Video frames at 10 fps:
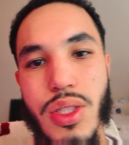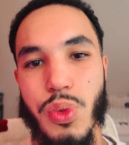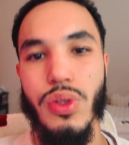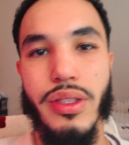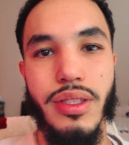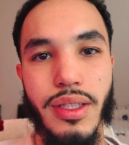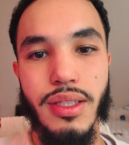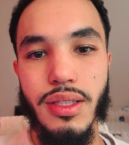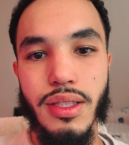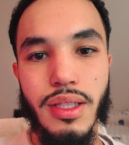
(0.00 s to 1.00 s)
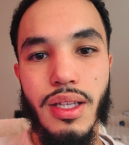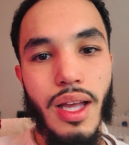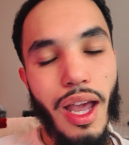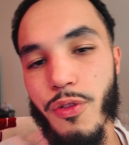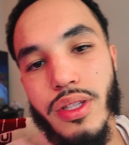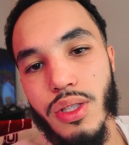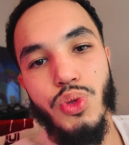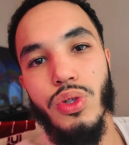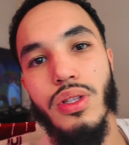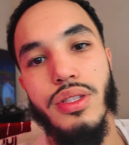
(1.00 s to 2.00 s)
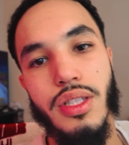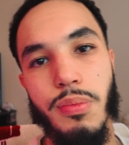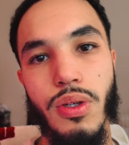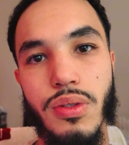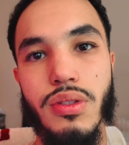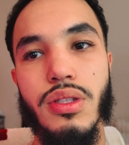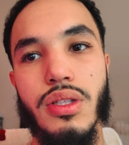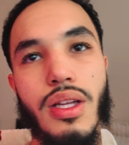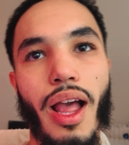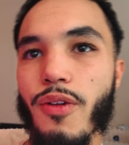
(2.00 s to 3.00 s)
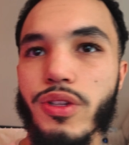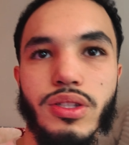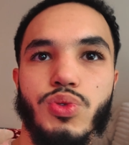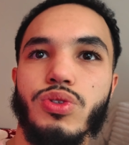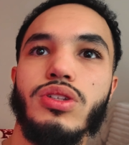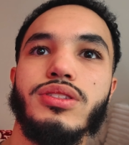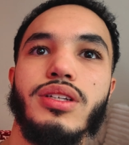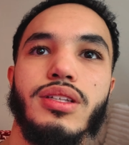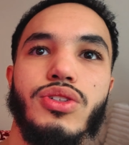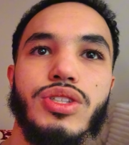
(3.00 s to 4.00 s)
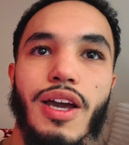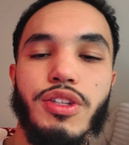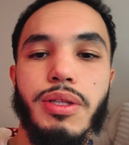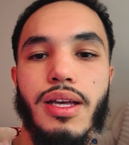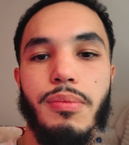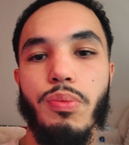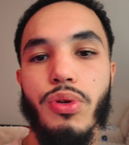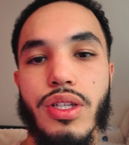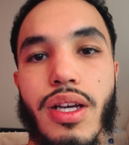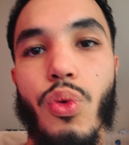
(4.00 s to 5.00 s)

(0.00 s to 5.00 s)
is realistic. Everything is realistic, bro. Everything is realistic. You just have to be able to put in that